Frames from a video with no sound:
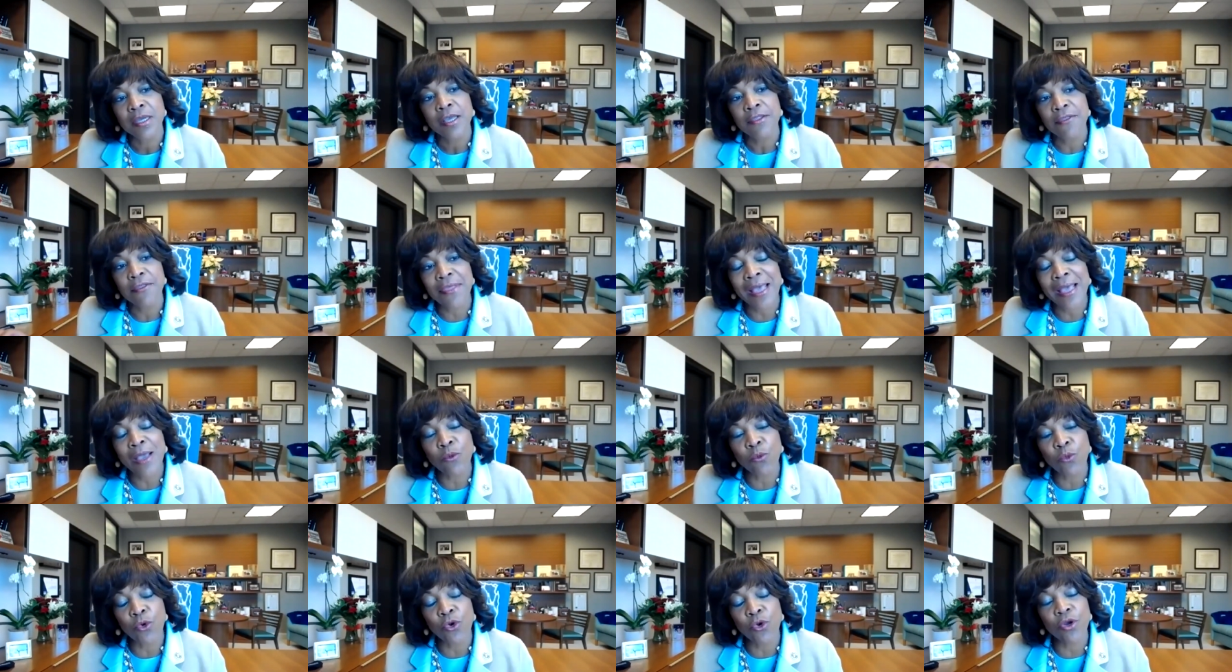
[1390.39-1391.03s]

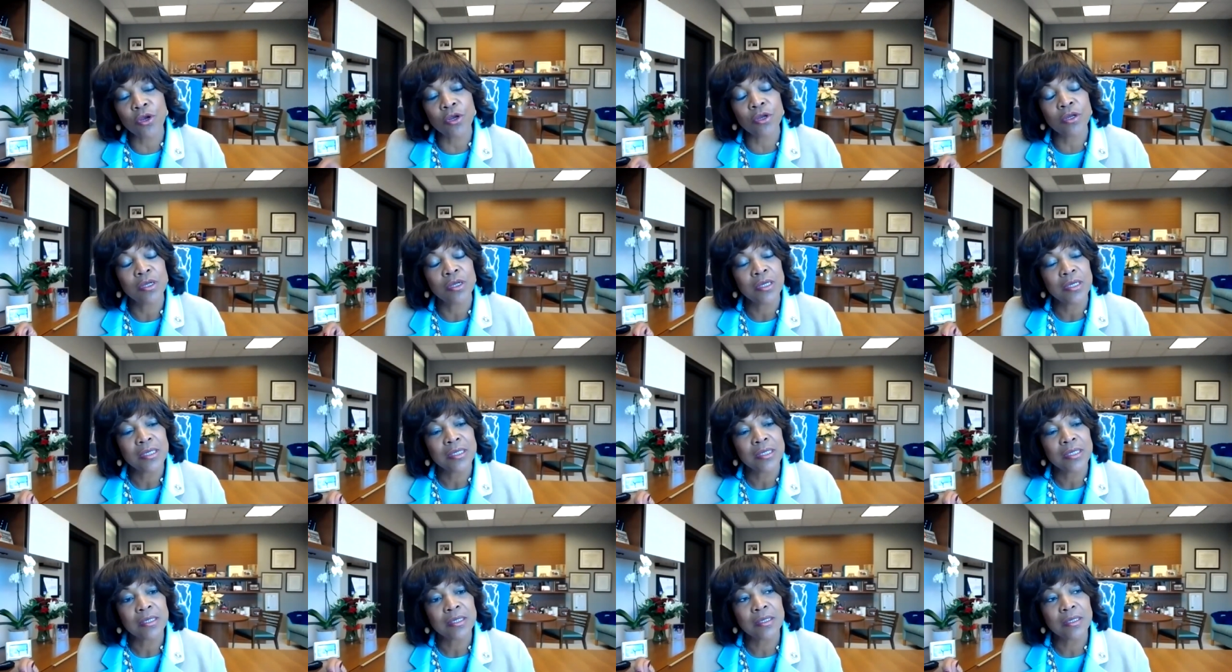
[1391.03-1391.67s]
that were
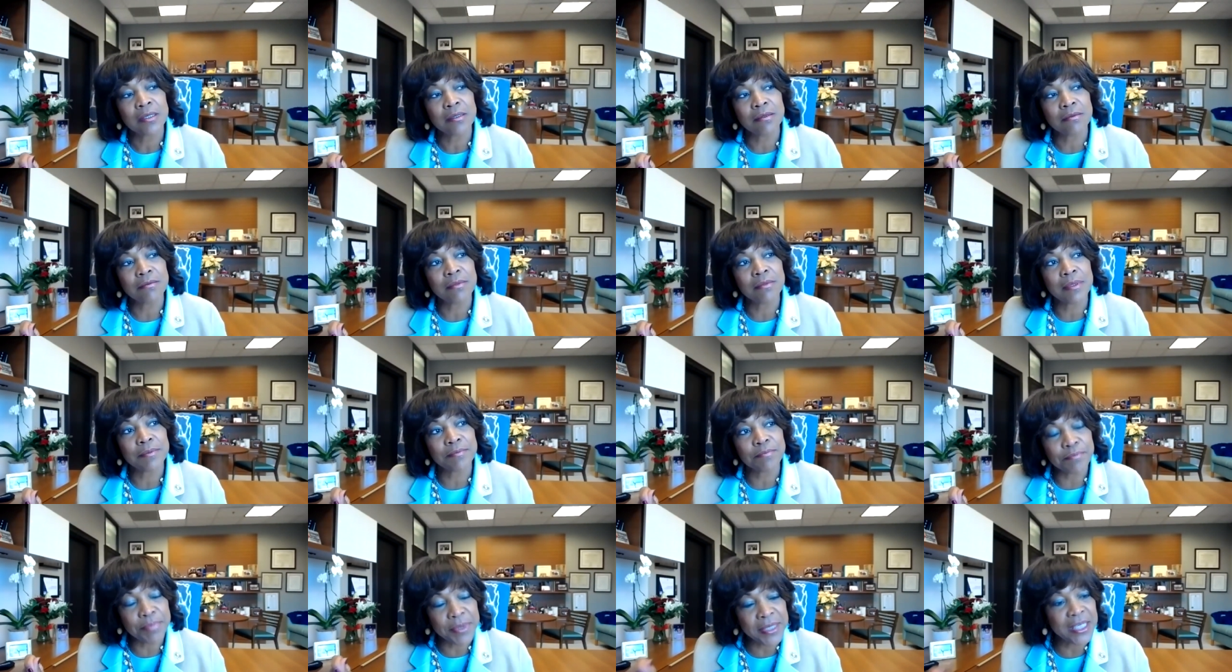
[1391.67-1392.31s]

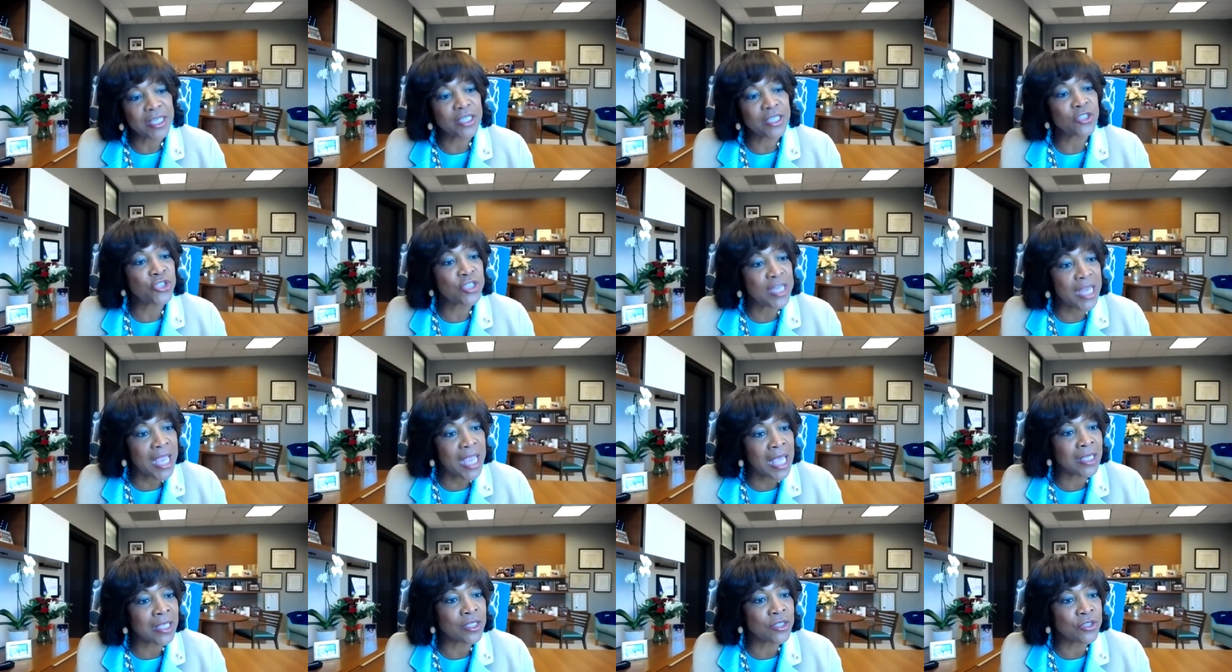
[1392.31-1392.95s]
being
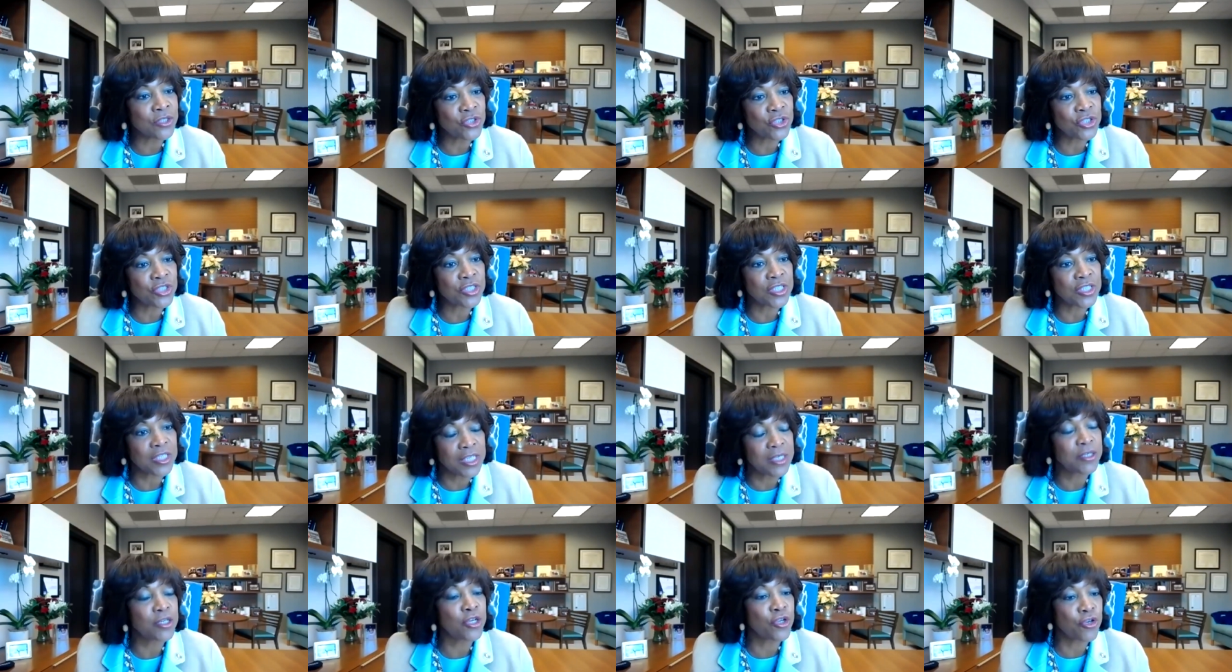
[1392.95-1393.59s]
challenged
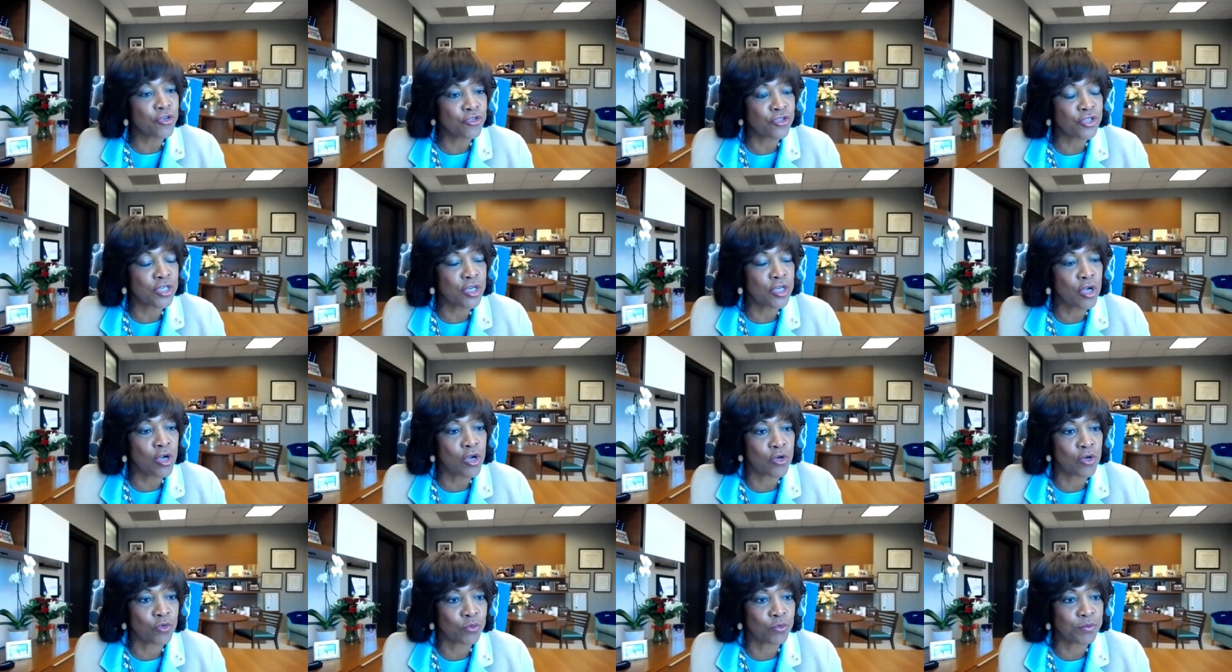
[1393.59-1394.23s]
in nursing
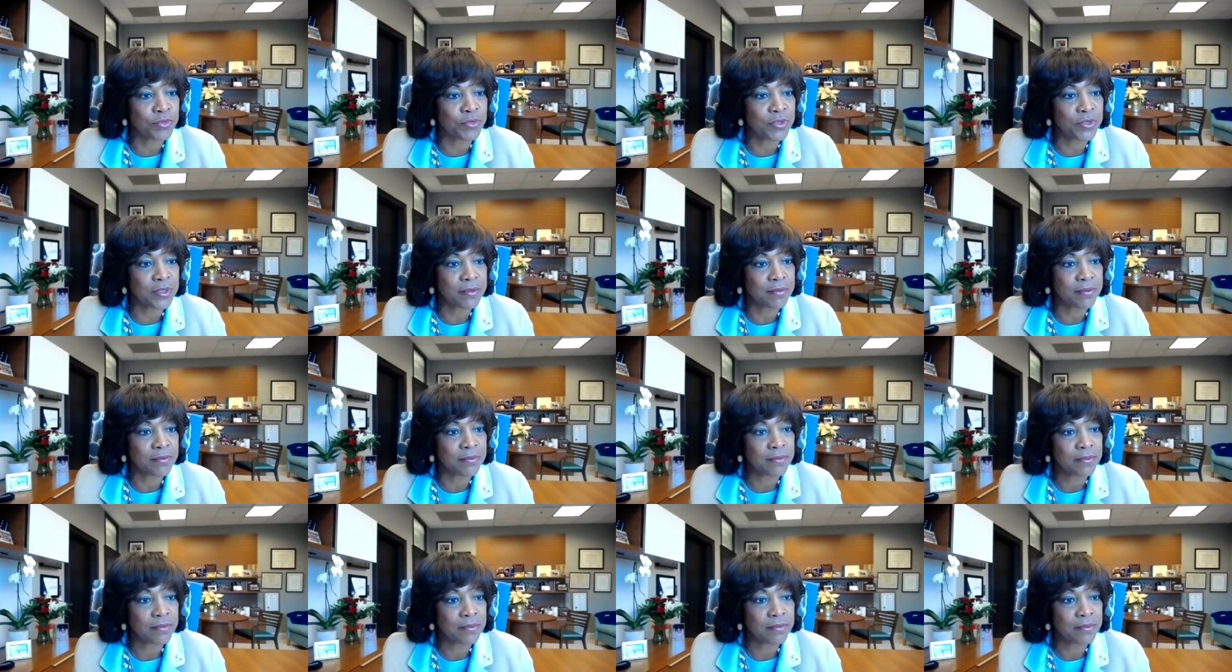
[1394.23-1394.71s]
homes.